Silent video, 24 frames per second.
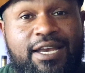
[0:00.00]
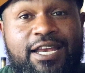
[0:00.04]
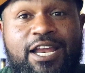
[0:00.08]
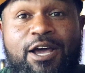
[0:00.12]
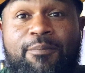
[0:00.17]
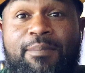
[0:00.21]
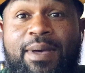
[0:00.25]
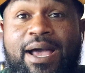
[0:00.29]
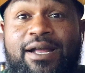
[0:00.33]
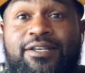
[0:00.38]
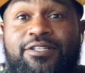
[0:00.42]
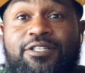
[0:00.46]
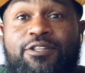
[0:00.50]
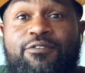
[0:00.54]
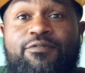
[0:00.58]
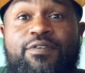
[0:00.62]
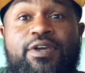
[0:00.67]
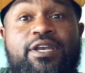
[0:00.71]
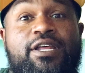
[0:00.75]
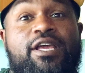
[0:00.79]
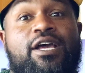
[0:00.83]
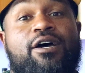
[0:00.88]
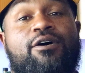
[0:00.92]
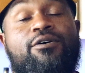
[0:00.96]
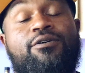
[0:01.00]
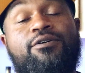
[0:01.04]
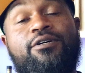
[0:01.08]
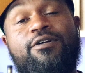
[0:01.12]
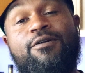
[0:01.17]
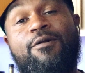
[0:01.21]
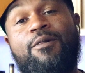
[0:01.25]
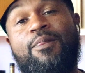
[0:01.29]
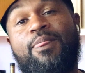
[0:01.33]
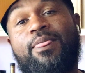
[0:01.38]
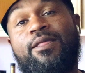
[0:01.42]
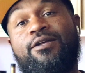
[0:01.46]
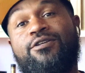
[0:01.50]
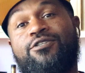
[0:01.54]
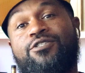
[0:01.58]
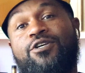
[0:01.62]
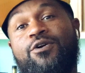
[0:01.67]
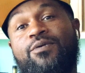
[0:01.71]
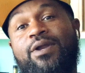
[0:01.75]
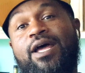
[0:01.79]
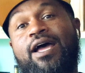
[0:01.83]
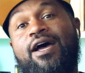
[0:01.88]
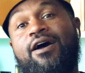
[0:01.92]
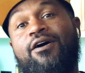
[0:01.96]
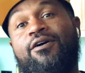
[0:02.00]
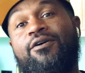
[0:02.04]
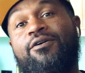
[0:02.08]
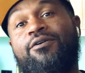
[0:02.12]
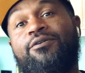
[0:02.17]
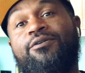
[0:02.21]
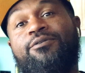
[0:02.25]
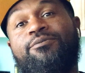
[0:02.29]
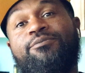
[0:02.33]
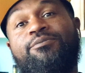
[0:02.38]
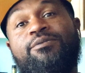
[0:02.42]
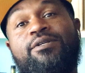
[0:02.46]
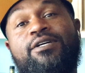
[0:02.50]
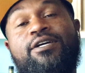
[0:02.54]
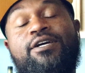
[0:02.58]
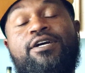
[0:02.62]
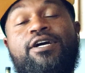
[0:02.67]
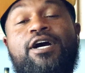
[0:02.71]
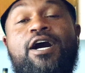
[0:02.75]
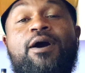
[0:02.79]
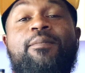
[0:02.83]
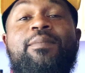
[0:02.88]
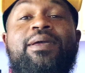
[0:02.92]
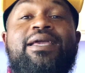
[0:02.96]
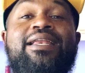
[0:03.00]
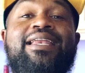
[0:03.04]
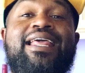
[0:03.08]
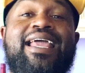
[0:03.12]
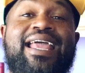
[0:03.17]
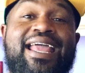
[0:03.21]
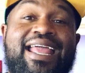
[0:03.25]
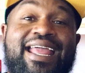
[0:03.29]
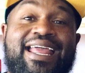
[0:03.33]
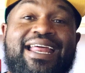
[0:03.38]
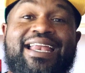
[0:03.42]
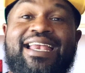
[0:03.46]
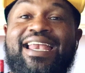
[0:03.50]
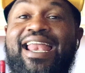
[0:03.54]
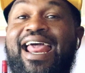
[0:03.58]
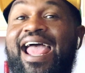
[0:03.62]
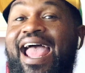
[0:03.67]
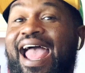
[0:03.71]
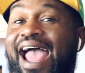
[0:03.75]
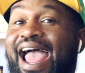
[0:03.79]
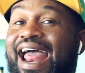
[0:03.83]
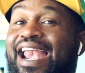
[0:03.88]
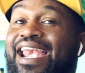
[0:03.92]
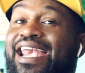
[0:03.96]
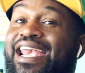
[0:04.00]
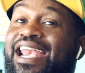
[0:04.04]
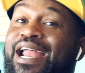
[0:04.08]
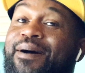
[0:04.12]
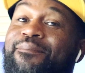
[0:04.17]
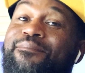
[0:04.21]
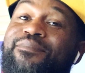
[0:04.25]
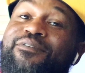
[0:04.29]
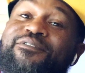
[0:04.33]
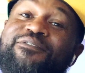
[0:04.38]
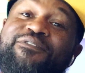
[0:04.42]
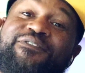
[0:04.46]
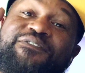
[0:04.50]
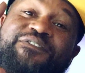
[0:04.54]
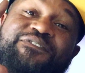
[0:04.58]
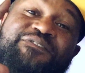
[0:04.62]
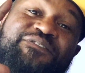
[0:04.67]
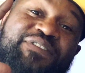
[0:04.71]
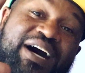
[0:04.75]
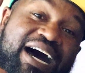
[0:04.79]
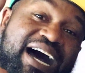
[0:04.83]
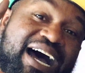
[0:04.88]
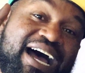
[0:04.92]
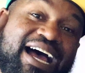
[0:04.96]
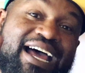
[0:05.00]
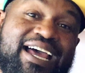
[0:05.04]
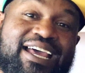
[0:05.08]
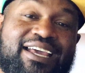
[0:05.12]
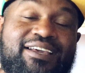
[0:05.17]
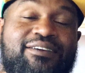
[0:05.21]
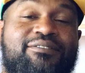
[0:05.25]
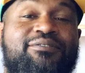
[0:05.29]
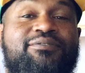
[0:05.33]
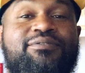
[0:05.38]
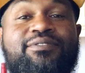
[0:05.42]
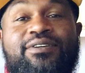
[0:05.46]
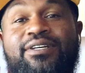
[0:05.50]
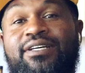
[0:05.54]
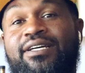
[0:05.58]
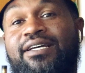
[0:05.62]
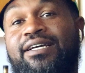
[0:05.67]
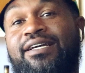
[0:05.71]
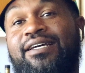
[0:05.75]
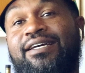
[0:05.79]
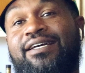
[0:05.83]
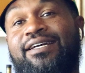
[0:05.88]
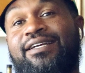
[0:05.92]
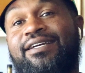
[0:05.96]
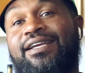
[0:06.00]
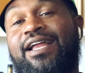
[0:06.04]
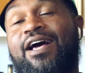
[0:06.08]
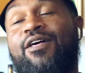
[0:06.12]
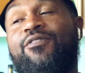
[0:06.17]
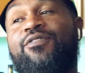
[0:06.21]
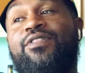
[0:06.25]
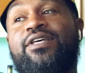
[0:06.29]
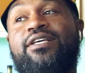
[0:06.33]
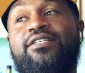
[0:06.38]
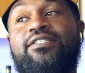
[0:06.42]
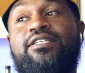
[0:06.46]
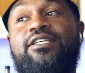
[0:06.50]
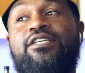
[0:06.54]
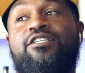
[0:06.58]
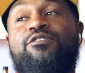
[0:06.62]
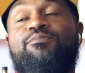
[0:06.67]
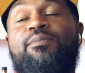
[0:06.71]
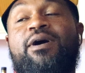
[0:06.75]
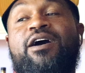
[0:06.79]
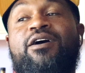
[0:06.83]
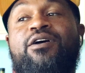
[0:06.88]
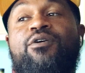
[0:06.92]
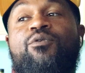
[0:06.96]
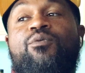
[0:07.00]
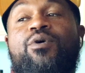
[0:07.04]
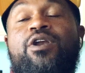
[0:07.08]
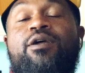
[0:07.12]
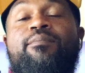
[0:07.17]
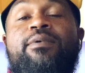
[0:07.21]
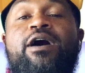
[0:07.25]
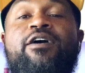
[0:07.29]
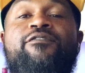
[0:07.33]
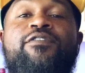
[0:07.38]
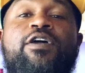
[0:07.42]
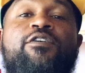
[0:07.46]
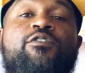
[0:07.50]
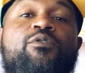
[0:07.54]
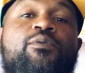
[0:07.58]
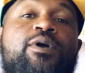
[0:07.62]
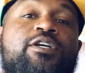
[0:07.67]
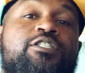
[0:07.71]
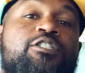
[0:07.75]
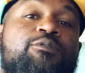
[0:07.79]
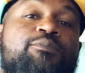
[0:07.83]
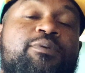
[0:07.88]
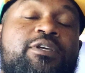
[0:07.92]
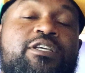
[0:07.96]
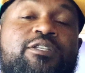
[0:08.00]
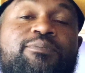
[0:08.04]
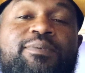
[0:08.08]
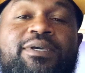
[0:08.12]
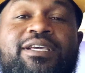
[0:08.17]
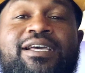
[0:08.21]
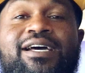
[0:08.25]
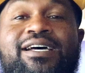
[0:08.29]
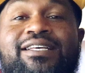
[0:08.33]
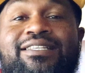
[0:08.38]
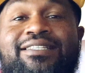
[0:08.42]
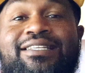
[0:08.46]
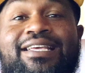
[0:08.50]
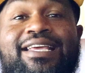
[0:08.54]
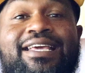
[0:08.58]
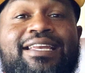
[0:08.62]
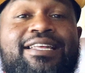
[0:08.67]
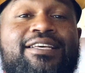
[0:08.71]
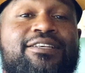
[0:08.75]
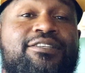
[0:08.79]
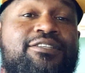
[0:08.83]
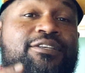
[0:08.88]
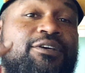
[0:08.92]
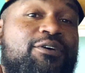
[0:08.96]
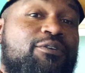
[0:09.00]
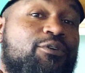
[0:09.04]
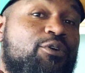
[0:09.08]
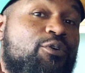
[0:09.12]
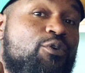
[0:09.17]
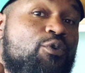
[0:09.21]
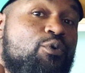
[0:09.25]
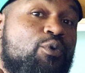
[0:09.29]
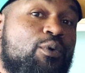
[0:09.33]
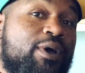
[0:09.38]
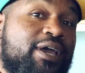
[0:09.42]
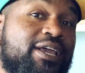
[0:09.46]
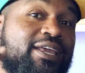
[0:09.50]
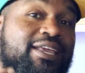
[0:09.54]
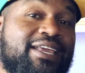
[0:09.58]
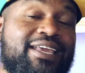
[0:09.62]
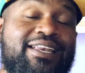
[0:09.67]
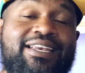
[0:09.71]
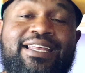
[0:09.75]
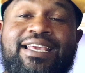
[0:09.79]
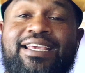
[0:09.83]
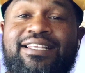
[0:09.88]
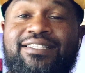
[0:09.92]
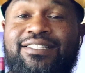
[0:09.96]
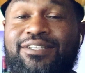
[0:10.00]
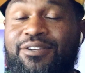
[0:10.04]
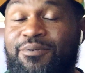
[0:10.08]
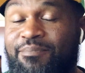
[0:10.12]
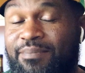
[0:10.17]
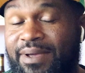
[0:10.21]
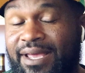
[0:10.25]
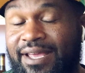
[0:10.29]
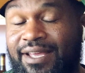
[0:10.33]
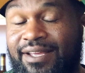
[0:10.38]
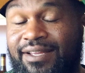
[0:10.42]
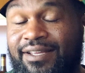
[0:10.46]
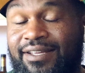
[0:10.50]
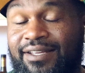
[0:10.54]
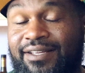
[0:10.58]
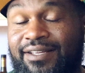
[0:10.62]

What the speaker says: Now back to the video. So now, coming in at number 5. Now this is one of my favorite recipes because it is quick and easy to make.